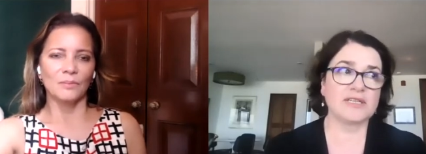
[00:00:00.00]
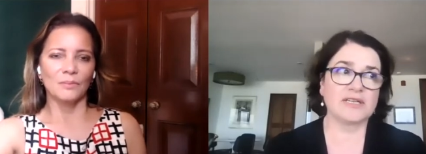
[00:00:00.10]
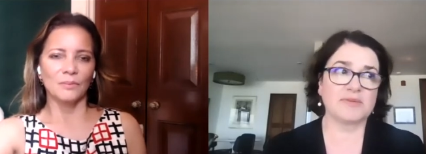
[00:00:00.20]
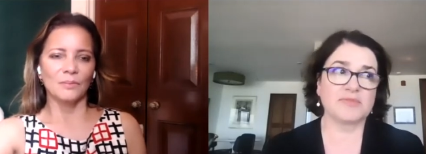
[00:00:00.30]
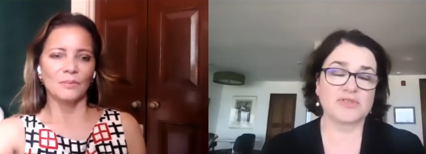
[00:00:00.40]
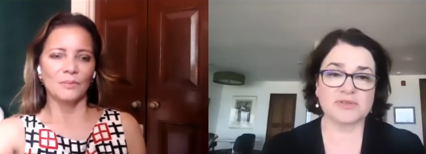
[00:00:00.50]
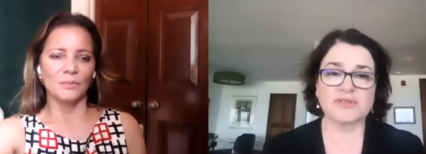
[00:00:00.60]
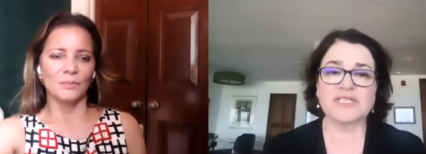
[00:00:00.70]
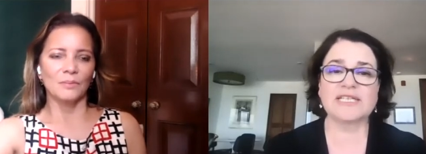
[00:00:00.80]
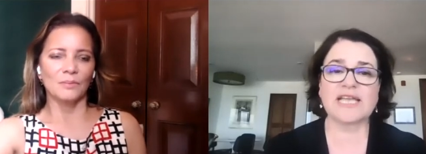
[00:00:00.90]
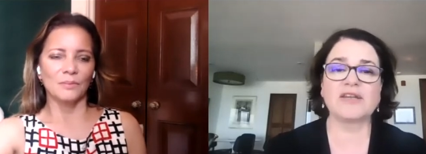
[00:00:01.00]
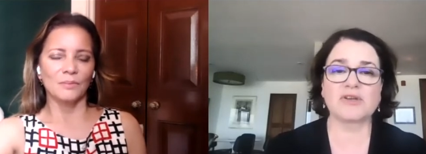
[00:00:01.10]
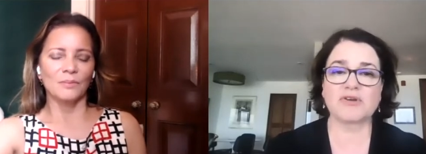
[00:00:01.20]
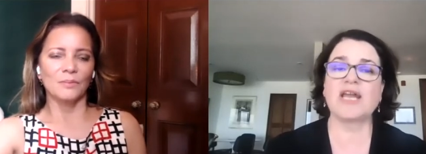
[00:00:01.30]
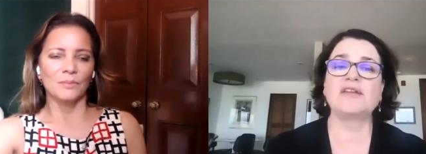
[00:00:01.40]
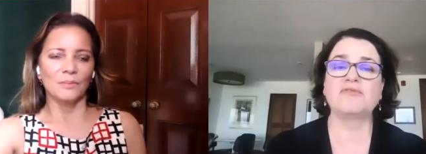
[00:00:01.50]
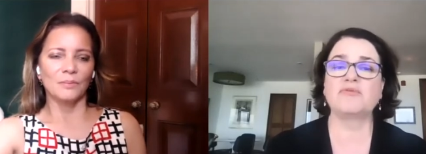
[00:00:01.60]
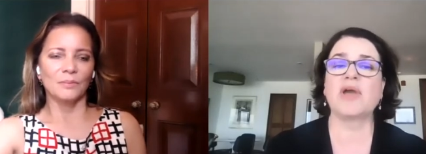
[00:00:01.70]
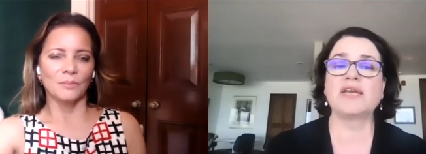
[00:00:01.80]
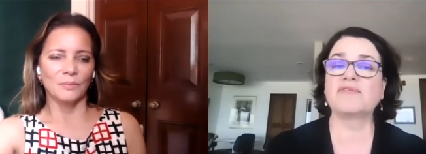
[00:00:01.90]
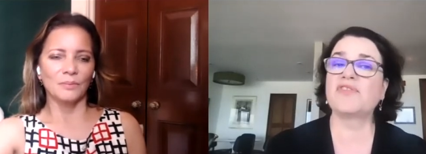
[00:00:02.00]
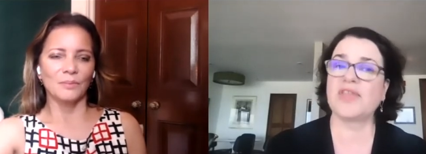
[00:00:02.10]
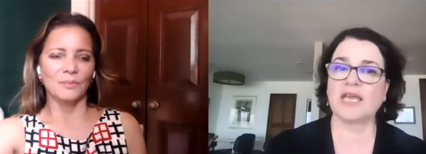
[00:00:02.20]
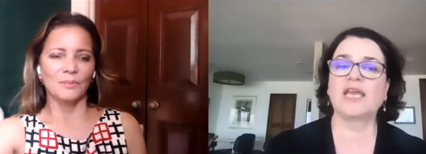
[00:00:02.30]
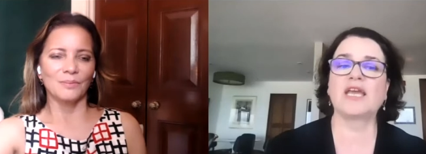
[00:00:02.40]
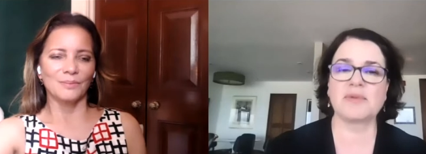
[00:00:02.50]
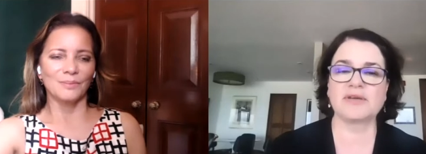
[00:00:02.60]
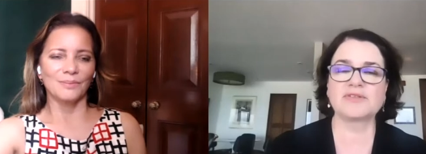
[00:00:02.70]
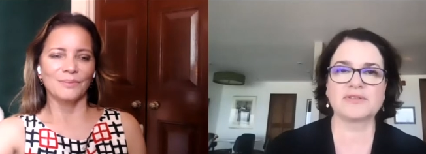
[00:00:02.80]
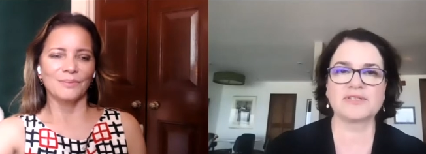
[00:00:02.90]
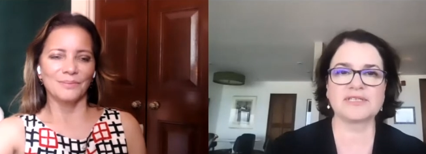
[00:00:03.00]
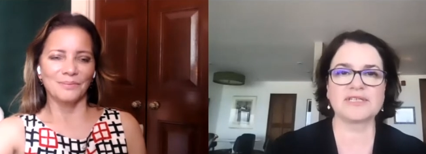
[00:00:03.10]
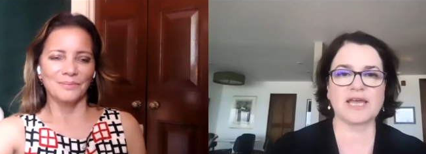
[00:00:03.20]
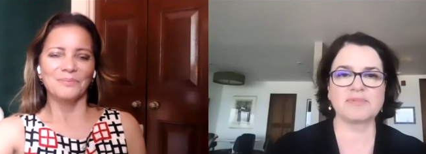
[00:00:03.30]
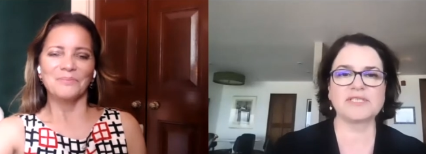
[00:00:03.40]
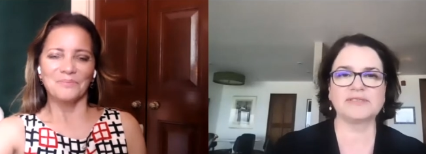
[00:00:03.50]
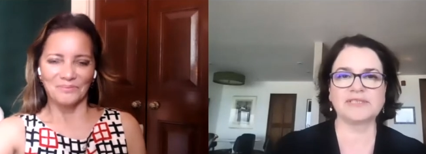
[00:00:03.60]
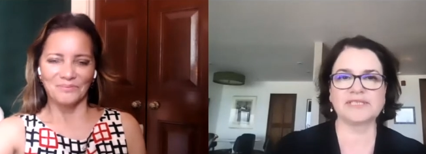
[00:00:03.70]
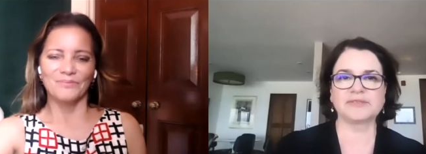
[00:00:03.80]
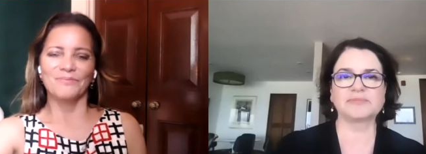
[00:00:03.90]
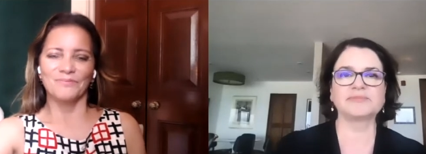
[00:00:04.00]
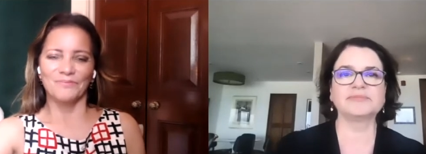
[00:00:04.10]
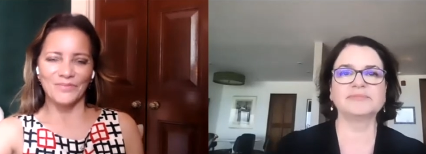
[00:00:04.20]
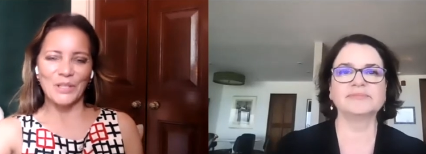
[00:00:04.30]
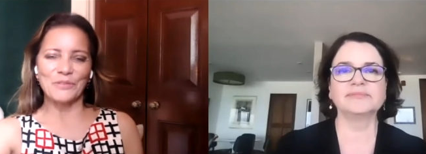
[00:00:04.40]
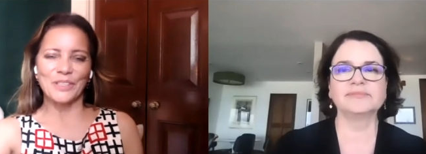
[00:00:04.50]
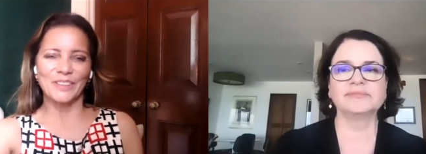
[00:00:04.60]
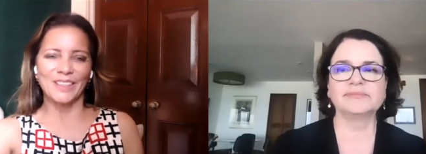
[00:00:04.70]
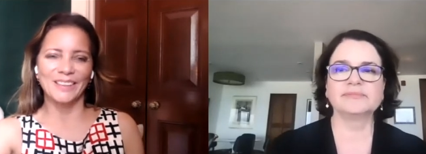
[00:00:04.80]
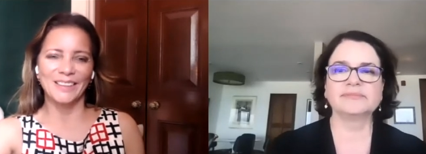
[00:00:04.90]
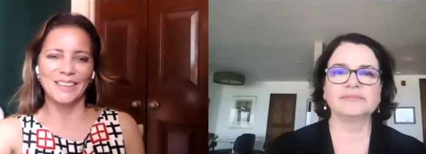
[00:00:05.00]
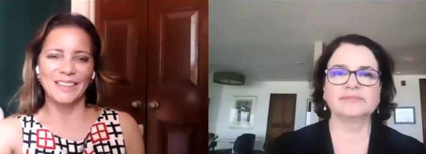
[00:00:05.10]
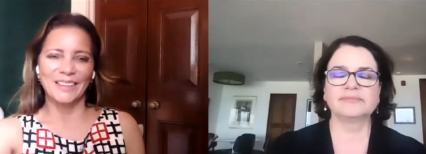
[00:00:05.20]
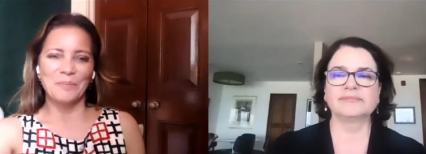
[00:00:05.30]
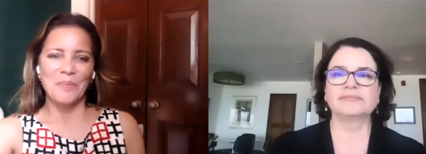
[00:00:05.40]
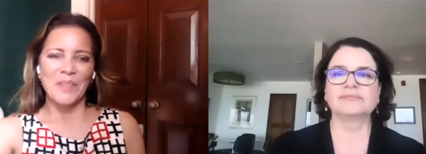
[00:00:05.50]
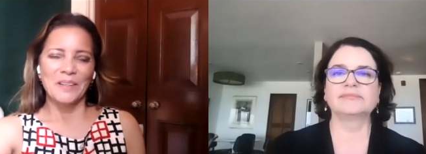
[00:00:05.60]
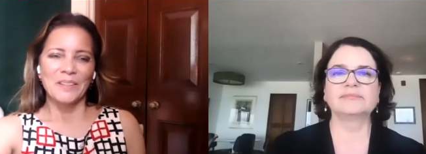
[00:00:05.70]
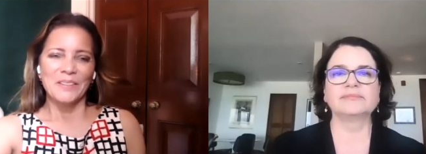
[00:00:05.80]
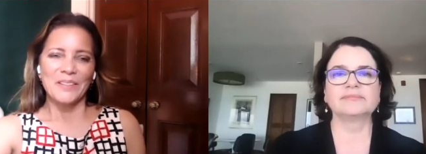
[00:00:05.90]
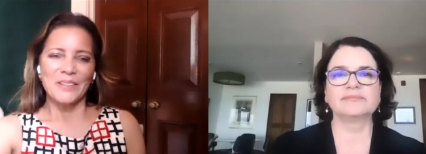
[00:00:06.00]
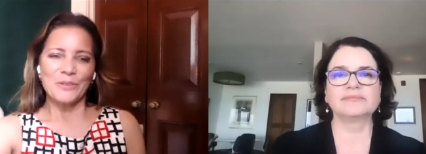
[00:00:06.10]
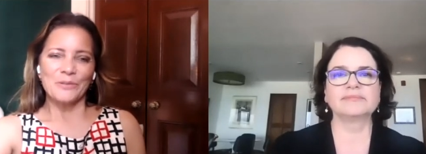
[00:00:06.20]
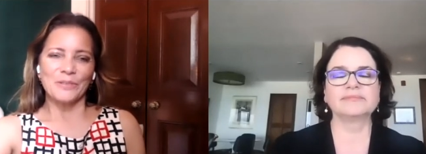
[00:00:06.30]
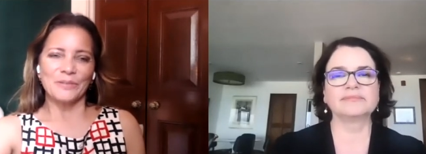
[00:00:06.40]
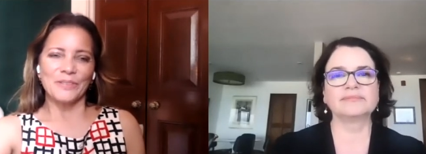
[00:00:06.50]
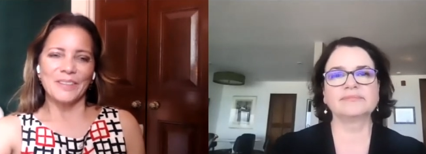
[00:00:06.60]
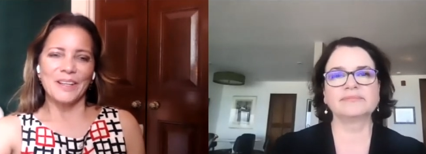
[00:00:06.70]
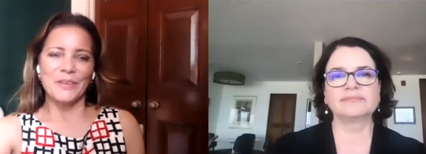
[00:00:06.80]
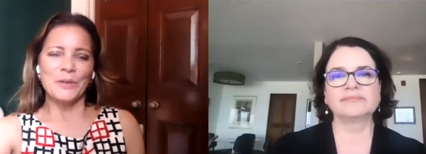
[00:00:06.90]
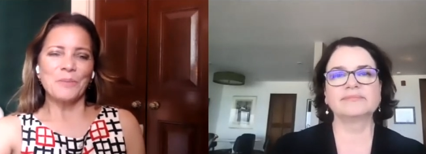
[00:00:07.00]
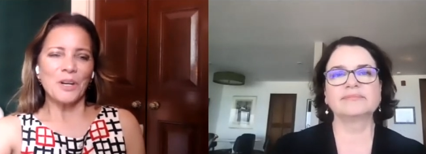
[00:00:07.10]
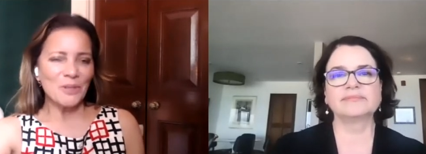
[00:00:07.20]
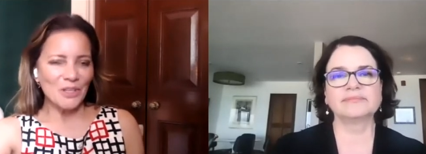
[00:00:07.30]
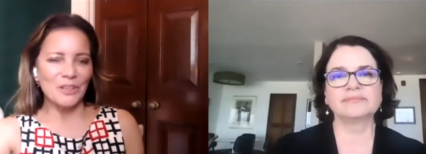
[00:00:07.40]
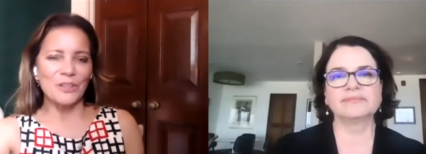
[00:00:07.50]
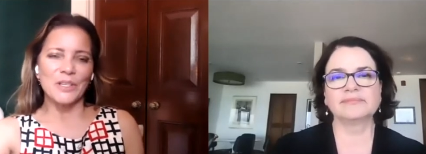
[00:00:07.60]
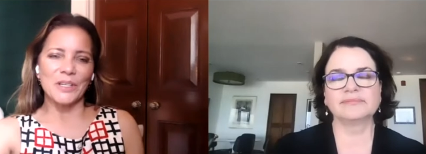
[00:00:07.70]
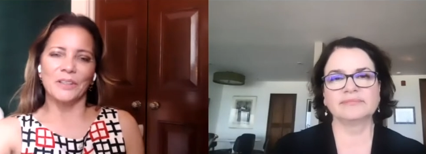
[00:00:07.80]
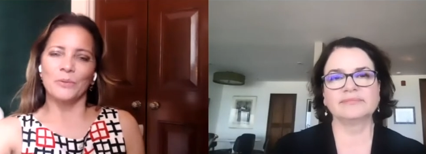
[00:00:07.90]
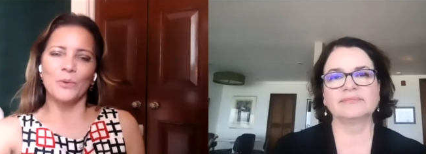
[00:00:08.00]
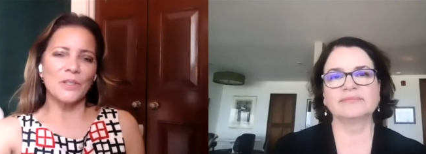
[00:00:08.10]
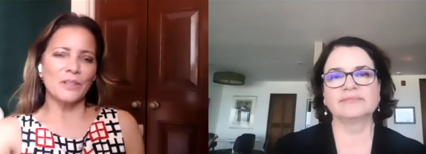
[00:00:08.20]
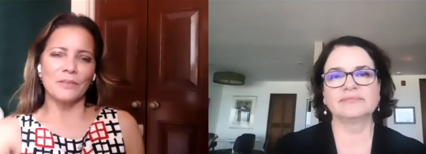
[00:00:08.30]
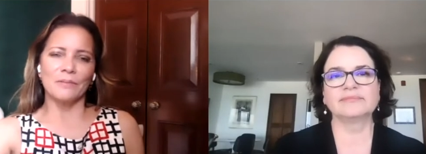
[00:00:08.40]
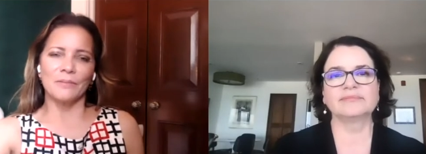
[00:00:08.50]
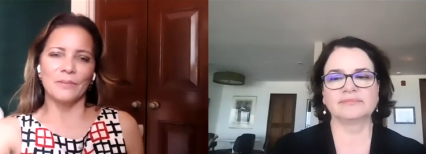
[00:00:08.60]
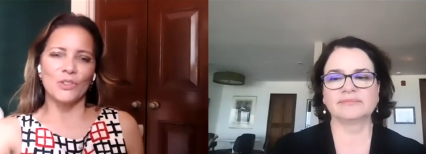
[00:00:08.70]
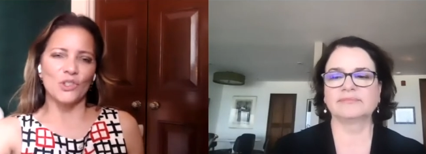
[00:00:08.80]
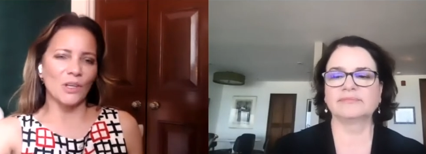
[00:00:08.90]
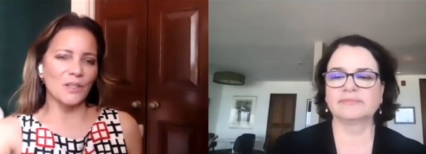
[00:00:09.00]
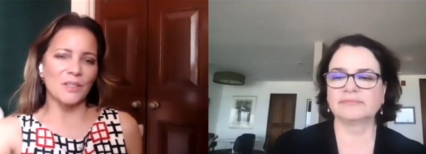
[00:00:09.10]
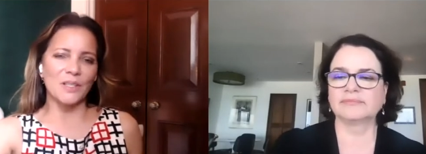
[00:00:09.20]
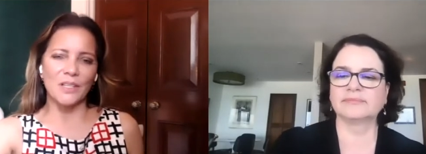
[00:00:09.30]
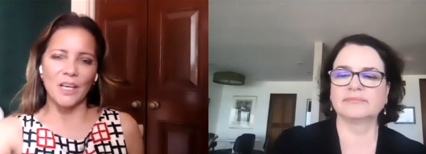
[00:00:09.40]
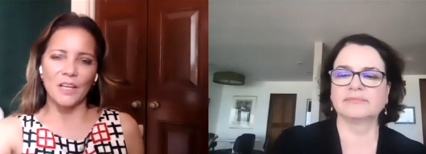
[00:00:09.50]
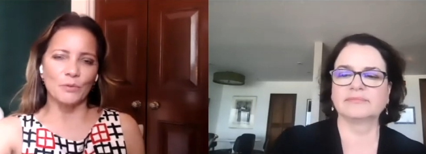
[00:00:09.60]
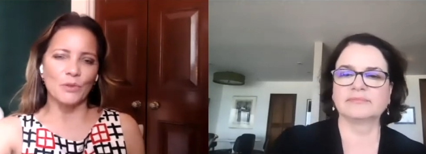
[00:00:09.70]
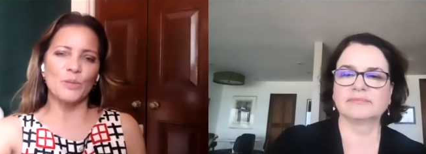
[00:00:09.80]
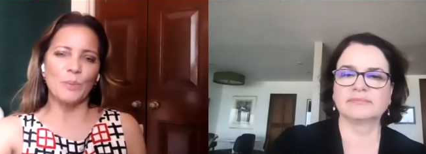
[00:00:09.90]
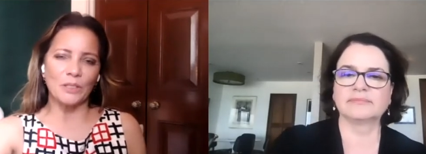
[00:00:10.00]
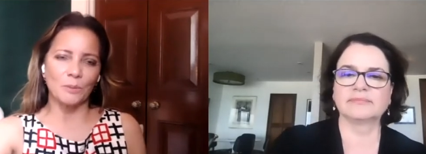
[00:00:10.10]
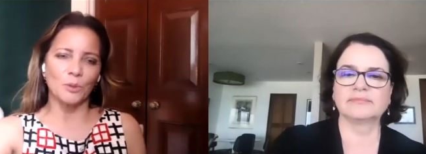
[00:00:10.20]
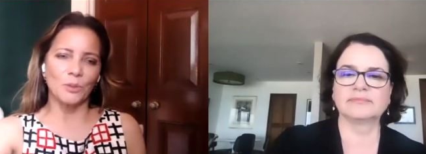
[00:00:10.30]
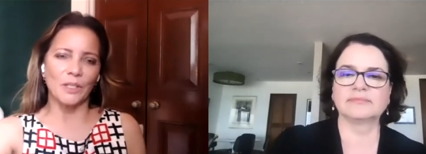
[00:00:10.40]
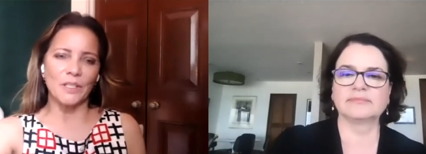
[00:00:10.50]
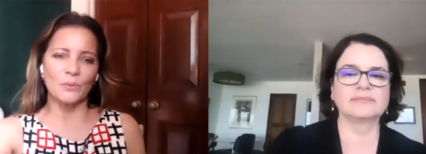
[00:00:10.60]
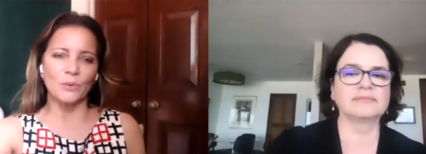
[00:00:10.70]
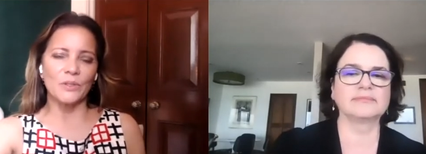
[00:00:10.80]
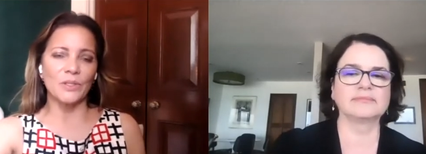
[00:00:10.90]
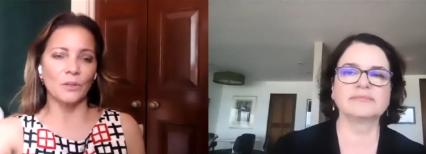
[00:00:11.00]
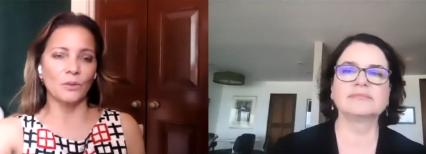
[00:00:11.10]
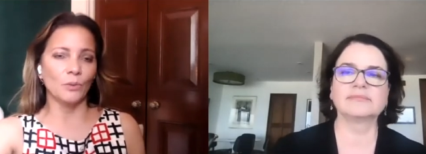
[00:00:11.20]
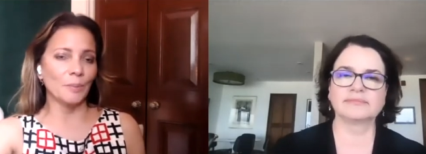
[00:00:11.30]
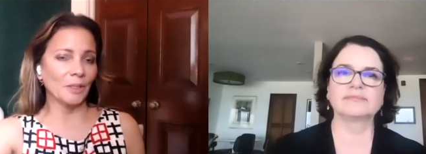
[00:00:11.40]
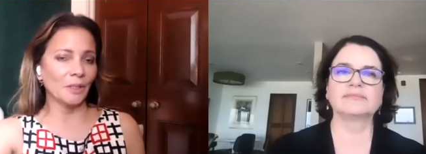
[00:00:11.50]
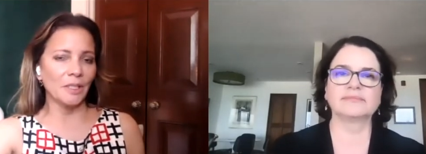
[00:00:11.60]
Speaker 1: um, sources and a creative way of thinking about sources, absolutely. Definitely.
Speaker 2: So the Barbizon Hotel, it wasn't just a safe and respectable place where single women